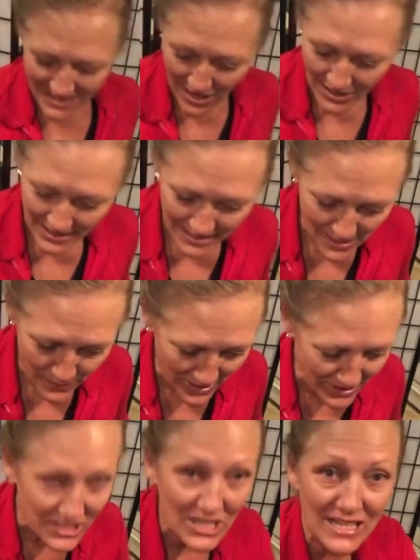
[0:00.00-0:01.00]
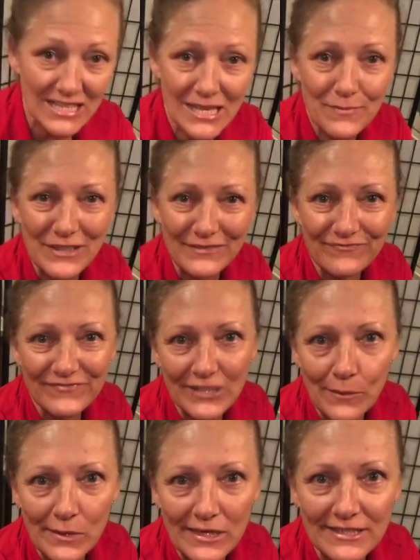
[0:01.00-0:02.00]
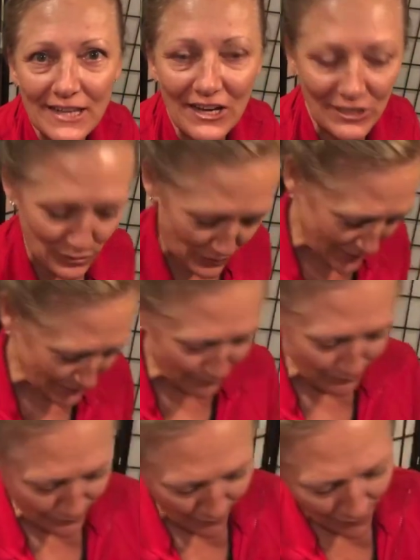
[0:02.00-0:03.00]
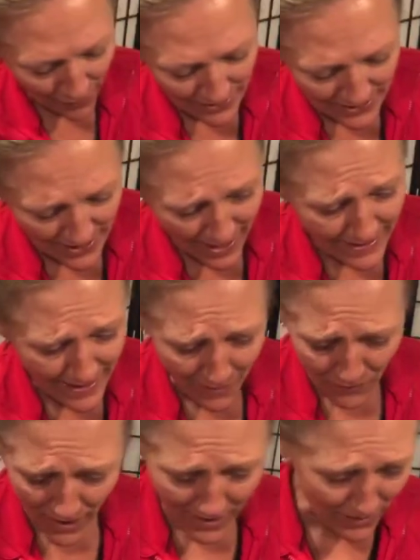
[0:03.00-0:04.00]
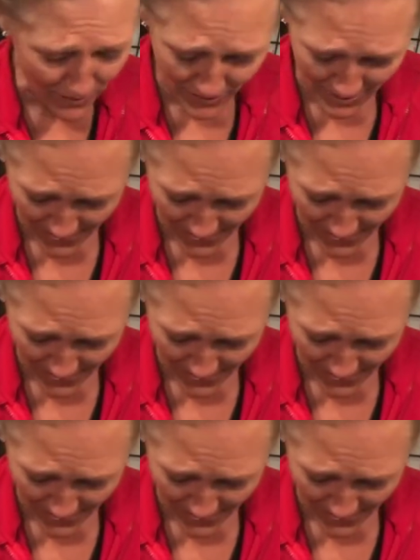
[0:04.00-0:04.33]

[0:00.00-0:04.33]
not easy being cheesy, but somebody's got to do it. Slide that right underneath